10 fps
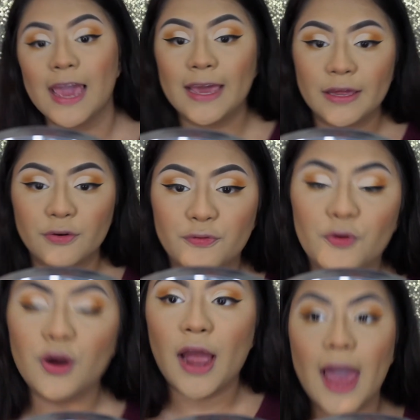And
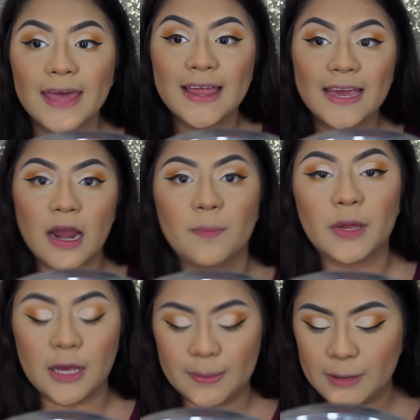for highlight, I'm
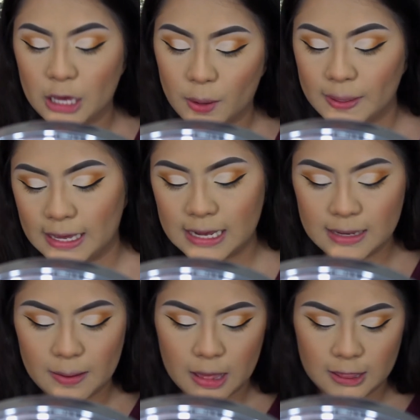going to be going
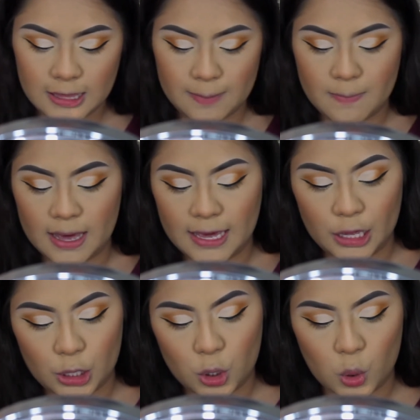in the
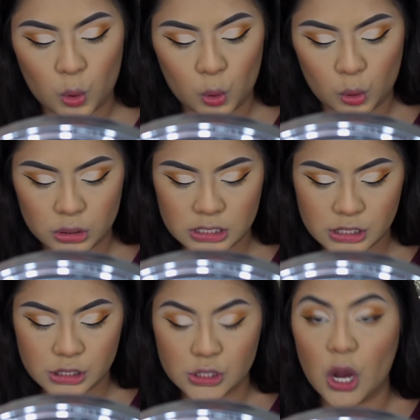Mayan Gold
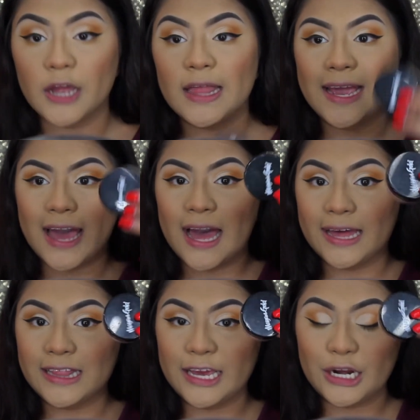Starlight
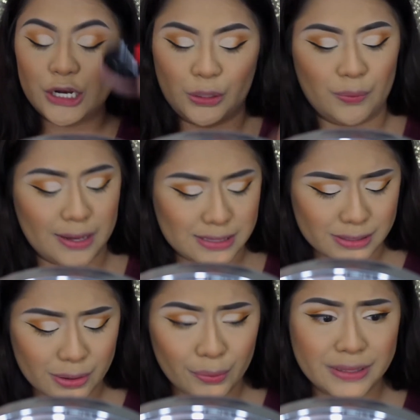Highlighter. You guys
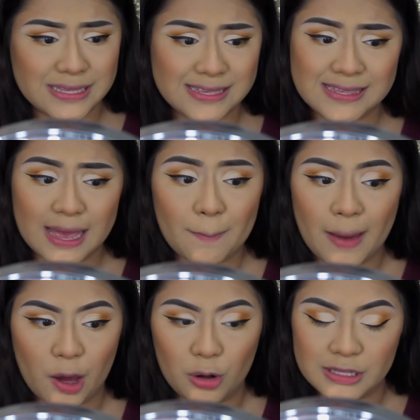know this is like
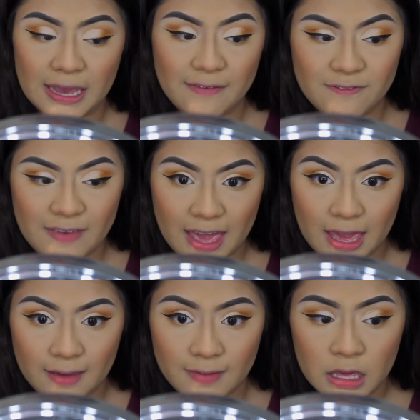my all-time
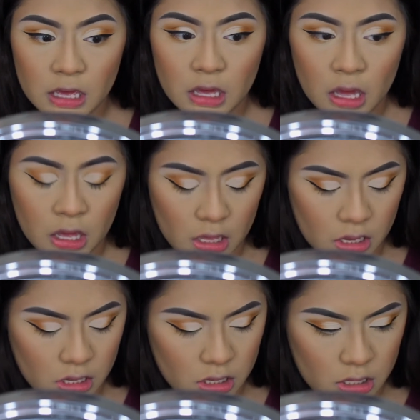fave.
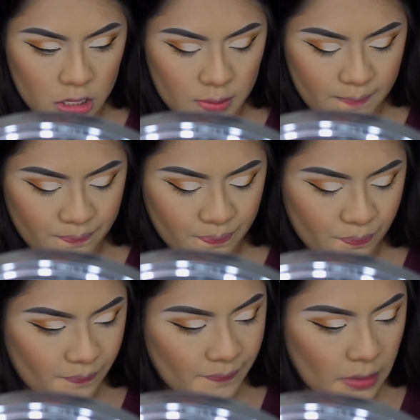
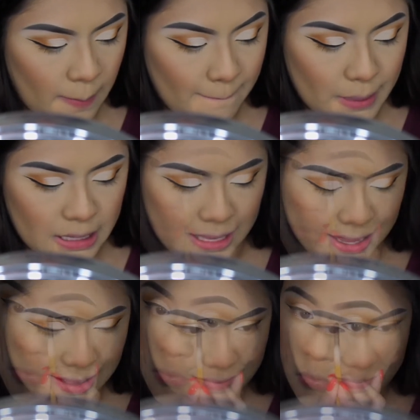But yeah.